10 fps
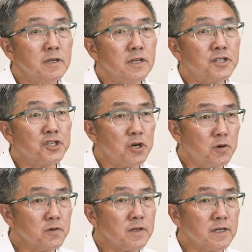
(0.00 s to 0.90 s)
it
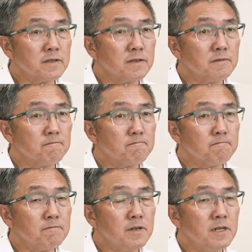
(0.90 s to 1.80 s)
shows us
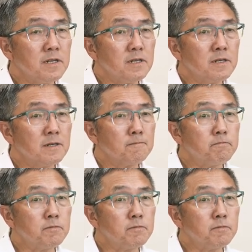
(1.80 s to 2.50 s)
uh,